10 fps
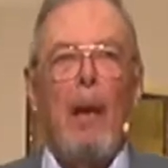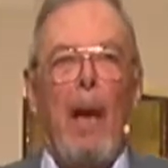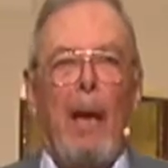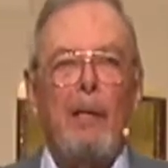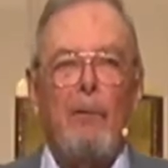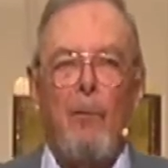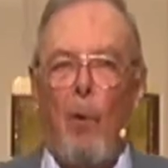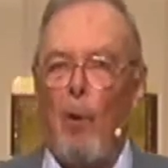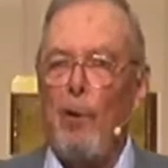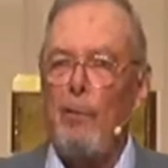and of
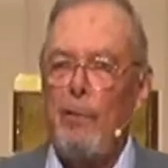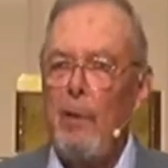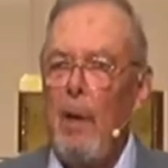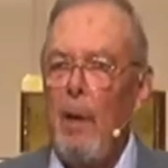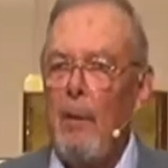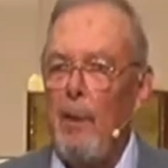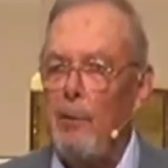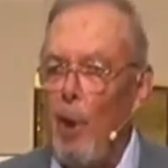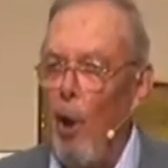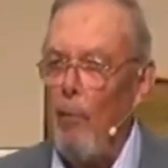course, the
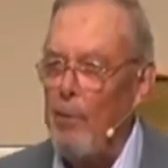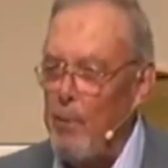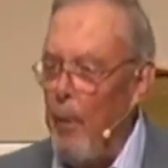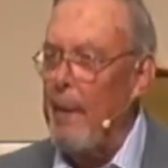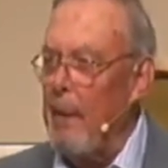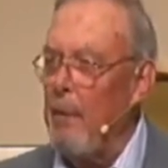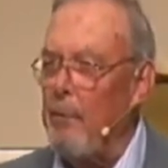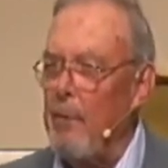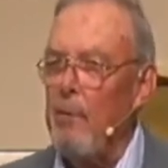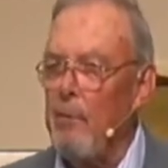Jehovah's
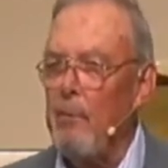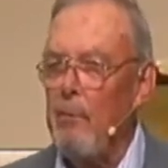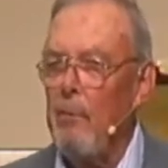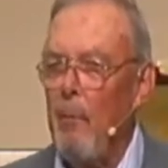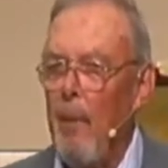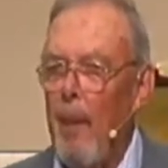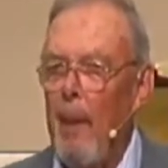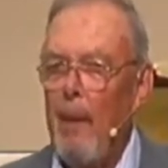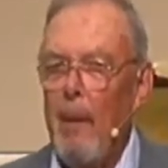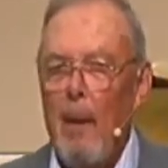Witnesses.
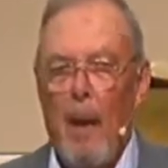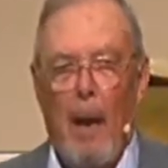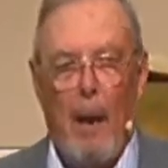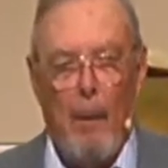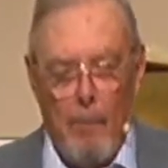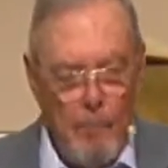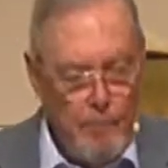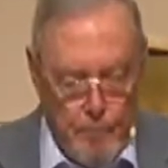Um,